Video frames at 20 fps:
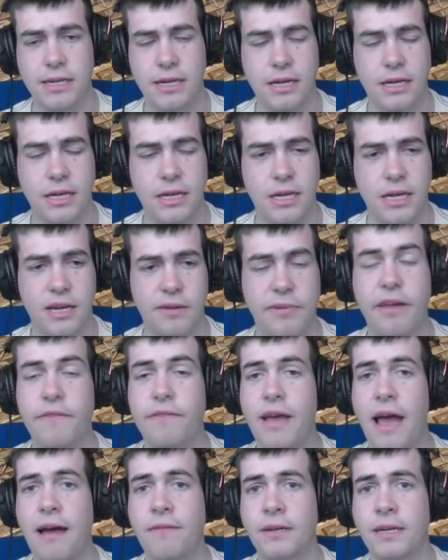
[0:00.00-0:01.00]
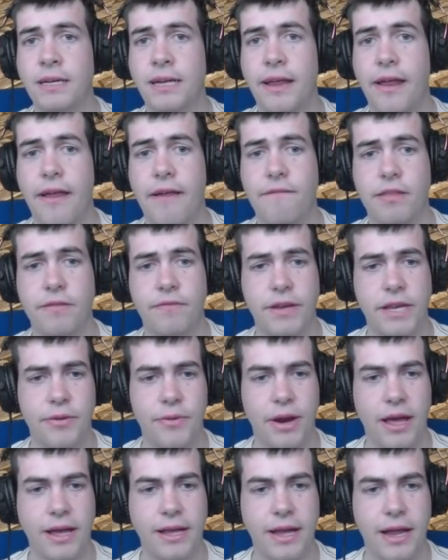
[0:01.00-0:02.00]
If you haven't, give the video a
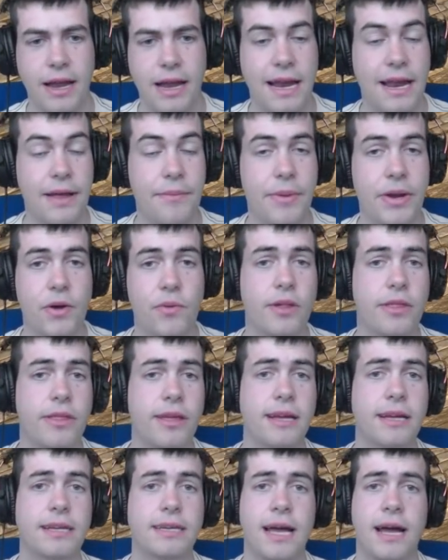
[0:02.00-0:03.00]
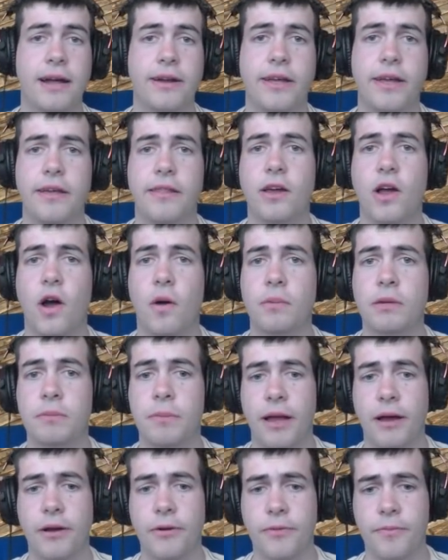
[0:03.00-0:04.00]
like. Let me know what you think down in the comments
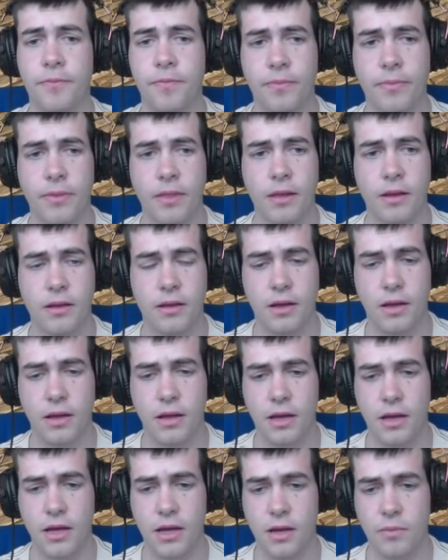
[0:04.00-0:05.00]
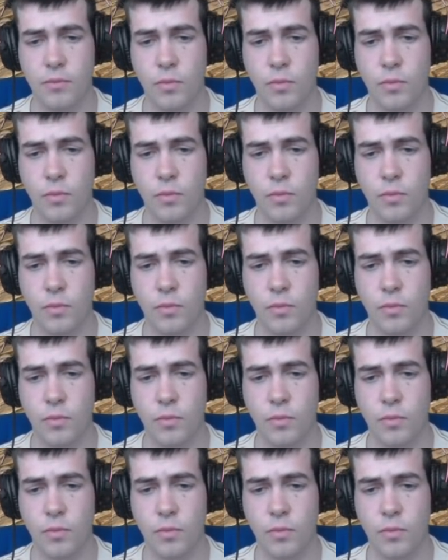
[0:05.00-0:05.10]
below. We'll